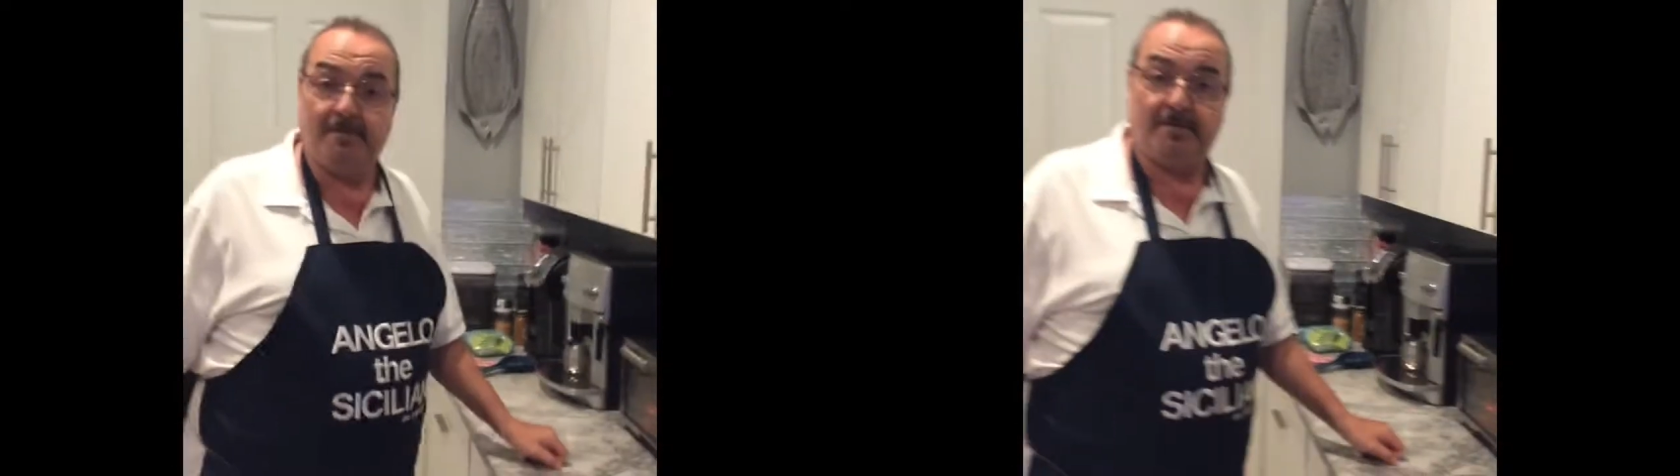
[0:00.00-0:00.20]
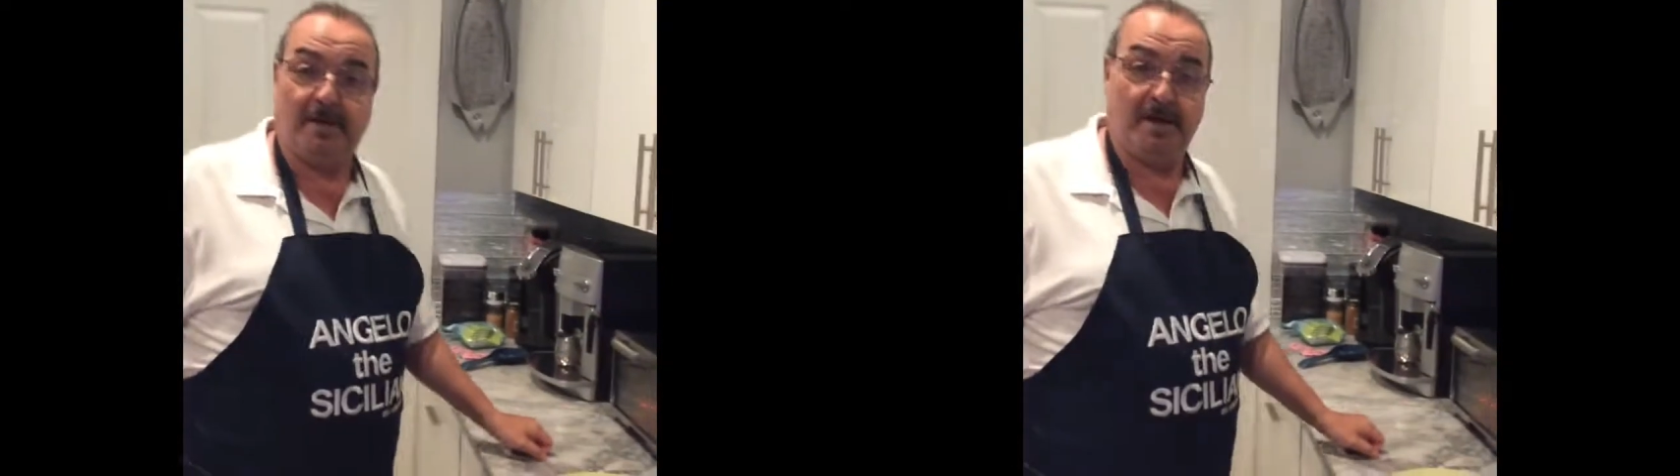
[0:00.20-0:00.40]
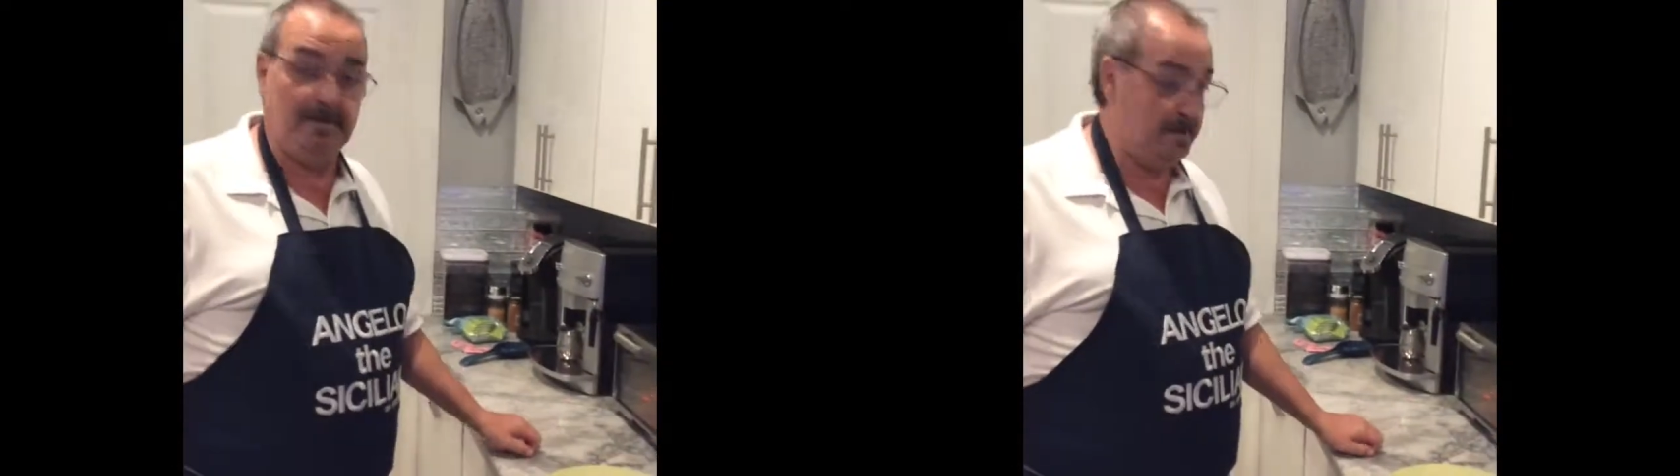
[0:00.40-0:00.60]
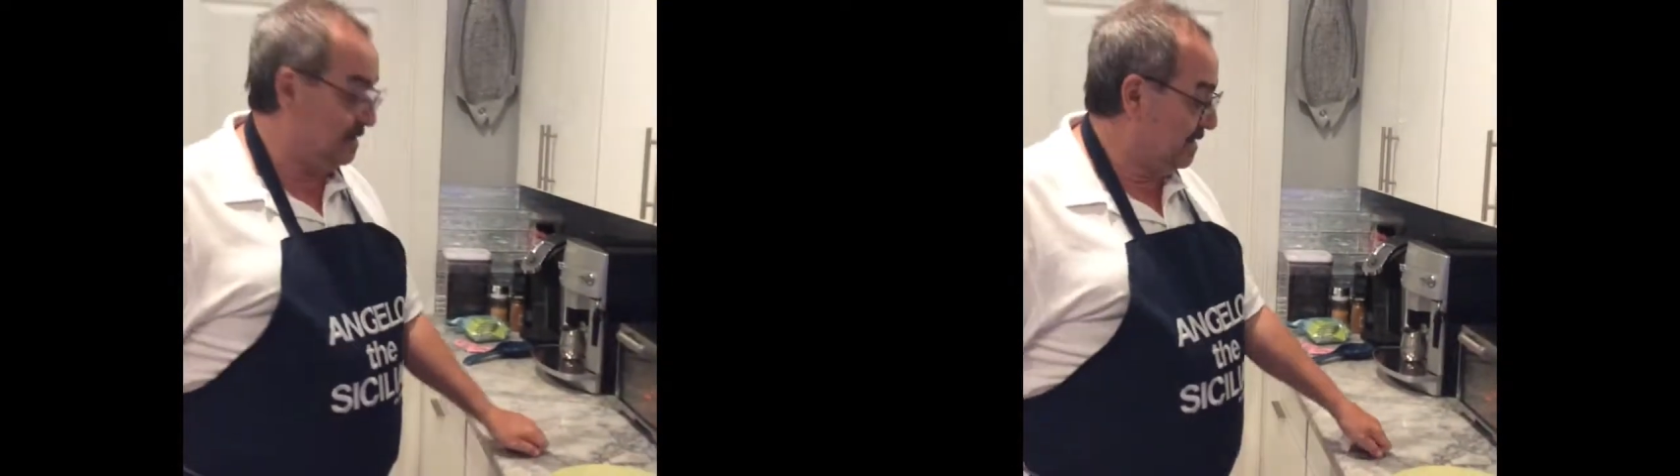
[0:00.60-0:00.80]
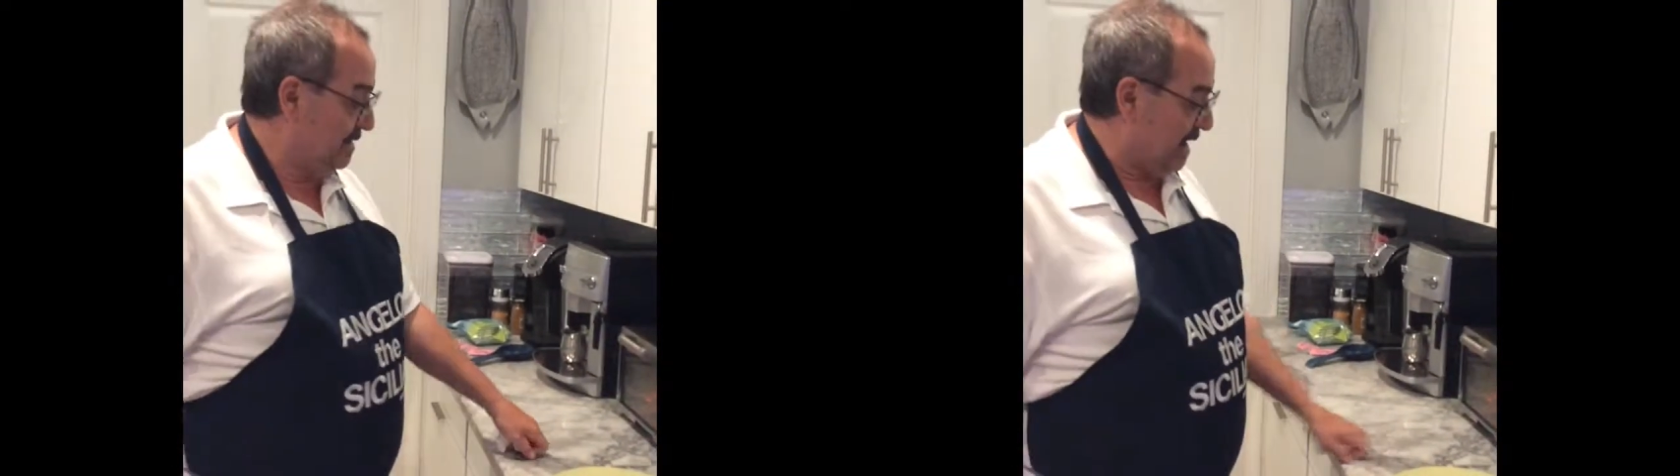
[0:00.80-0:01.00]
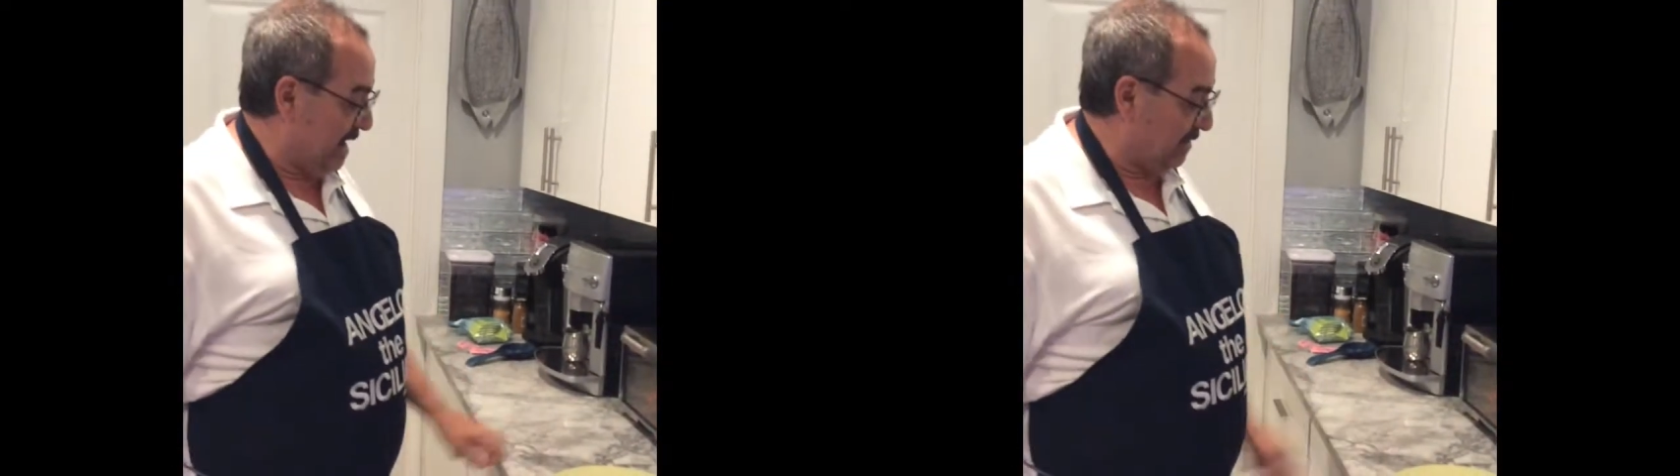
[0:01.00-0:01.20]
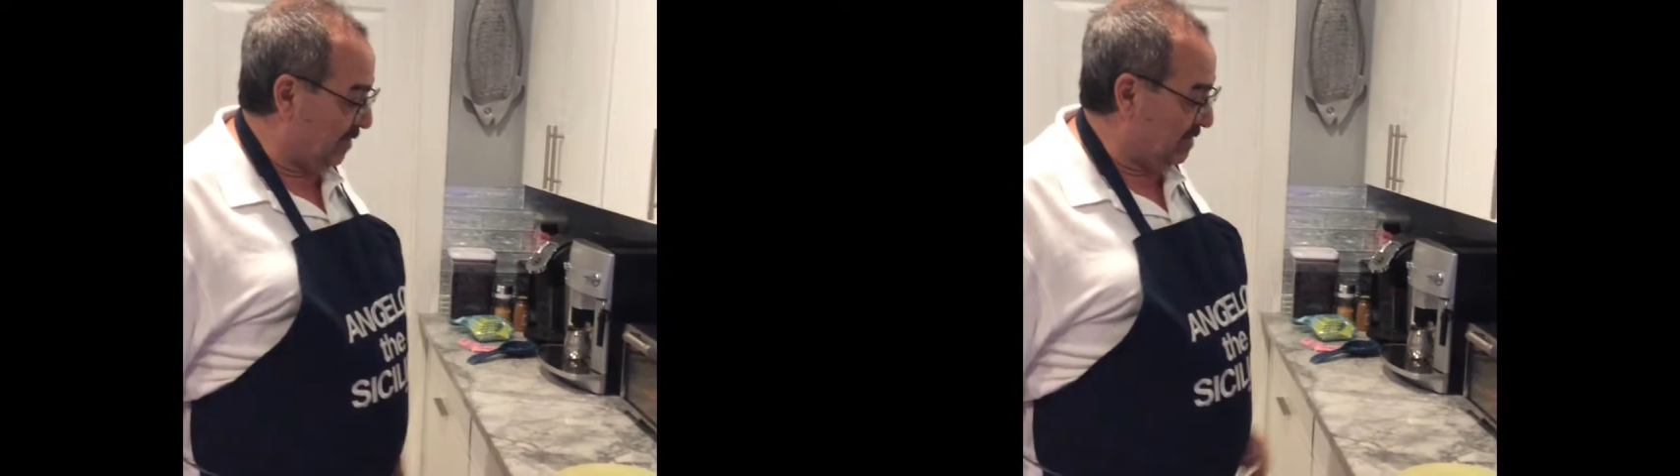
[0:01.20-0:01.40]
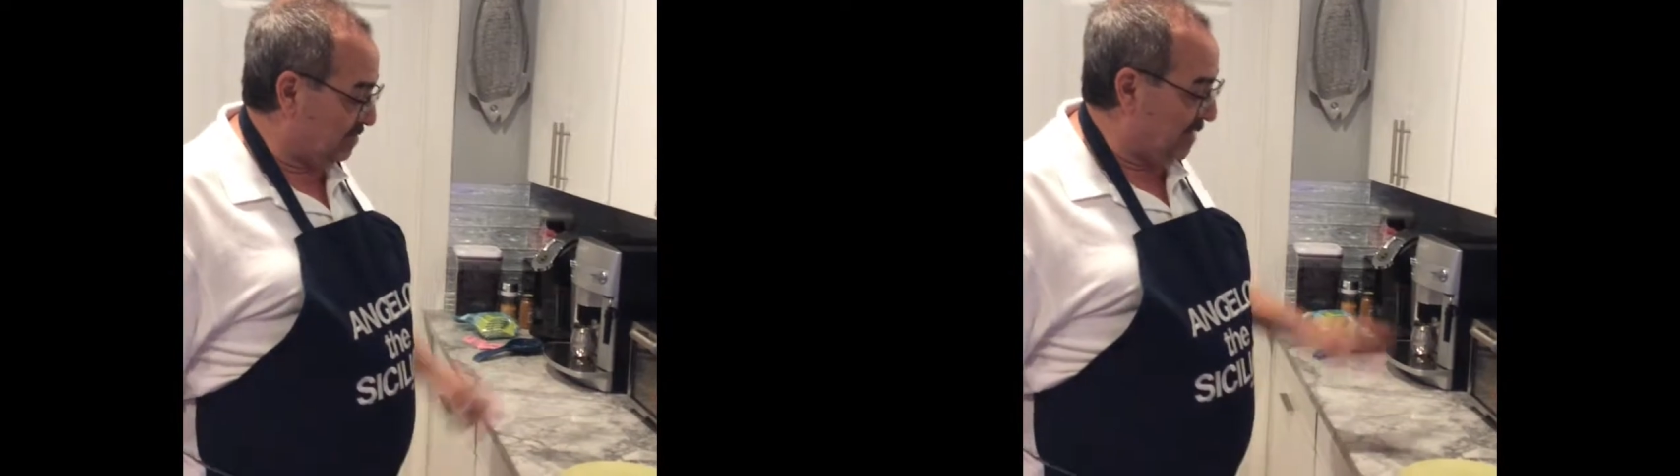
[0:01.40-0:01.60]
Okay? And
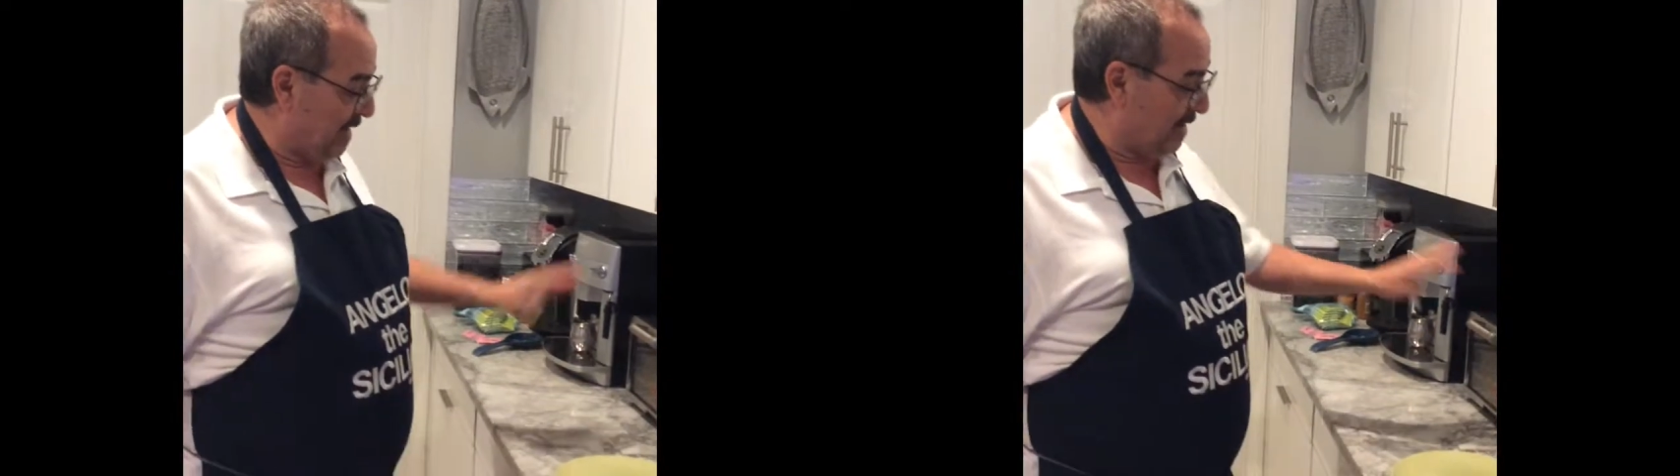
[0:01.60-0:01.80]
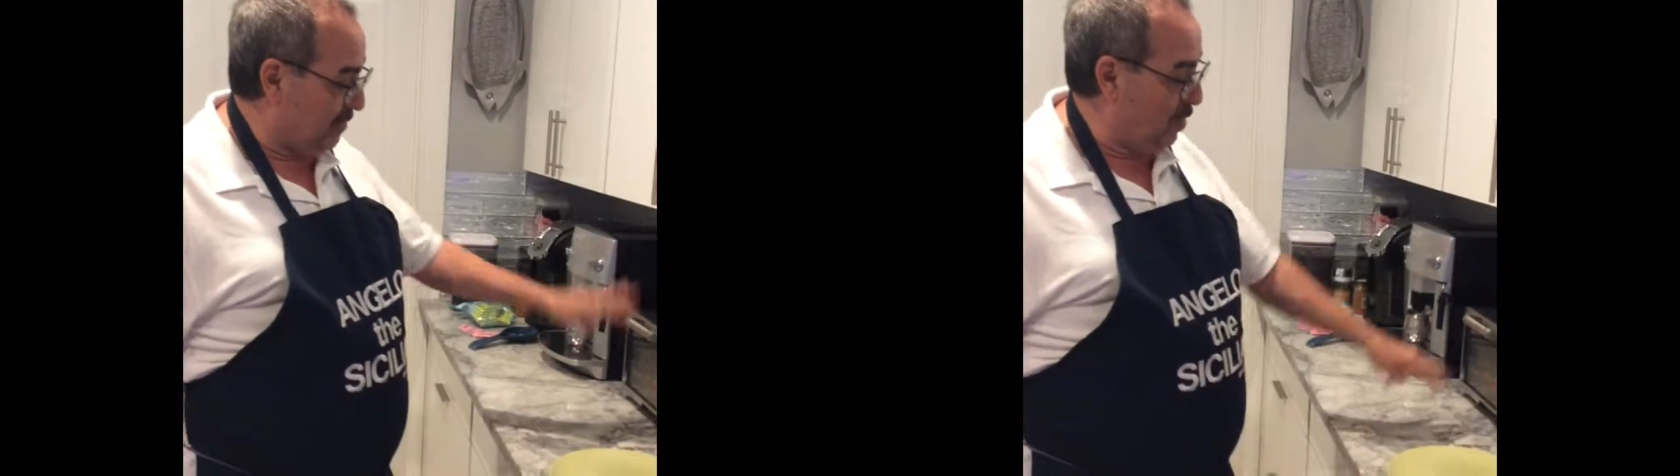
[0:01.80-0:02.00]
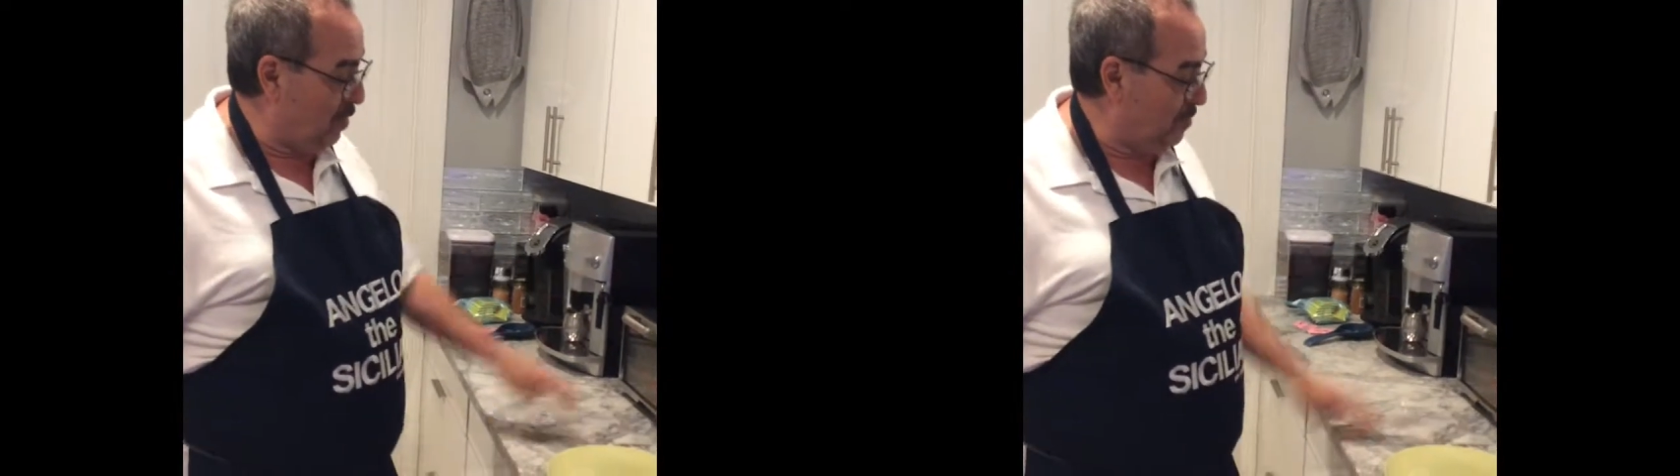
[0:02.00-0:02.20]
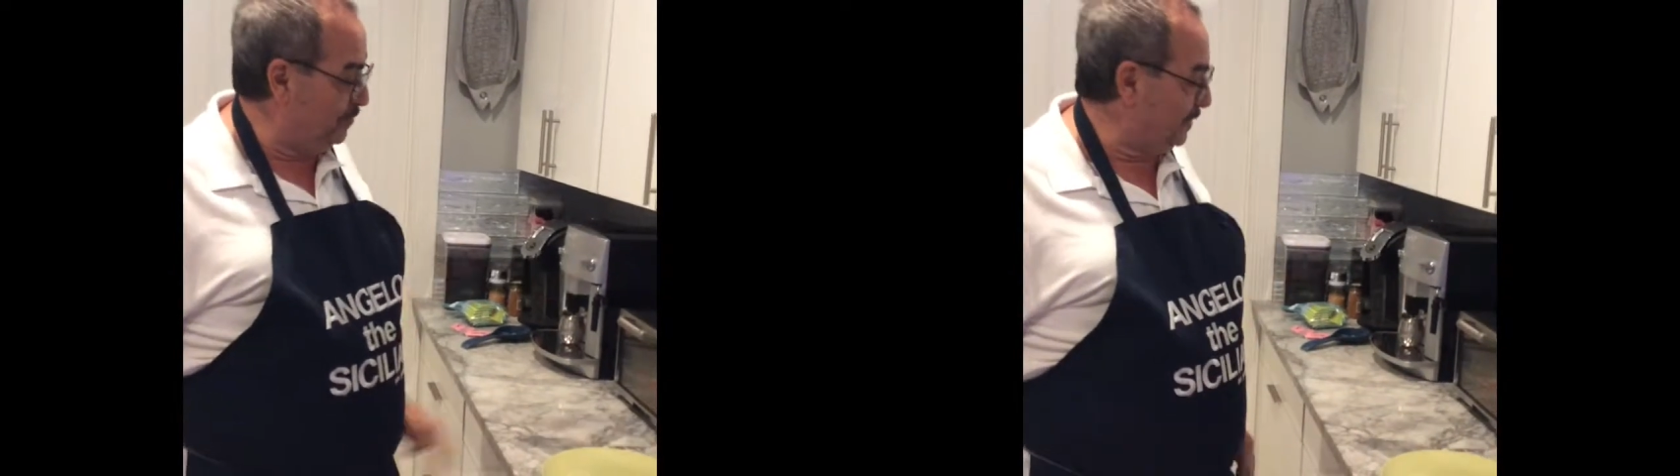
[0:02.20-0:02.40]
it's made at home.